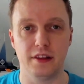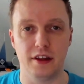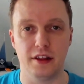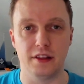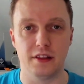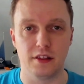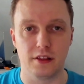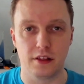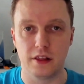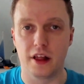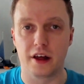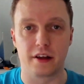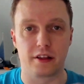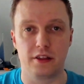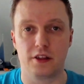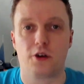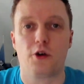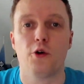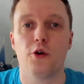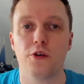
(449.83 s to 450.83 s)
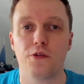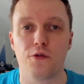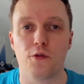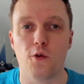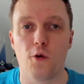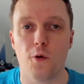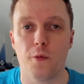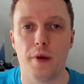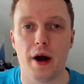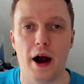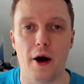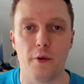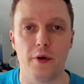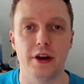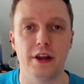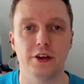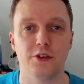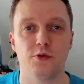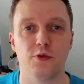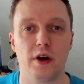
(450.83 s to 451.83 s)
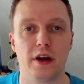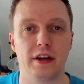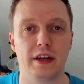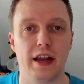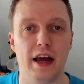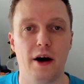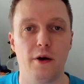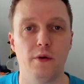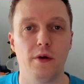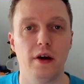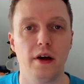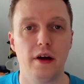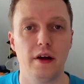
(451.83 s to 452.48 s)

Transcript: in like the current form, how it is right now.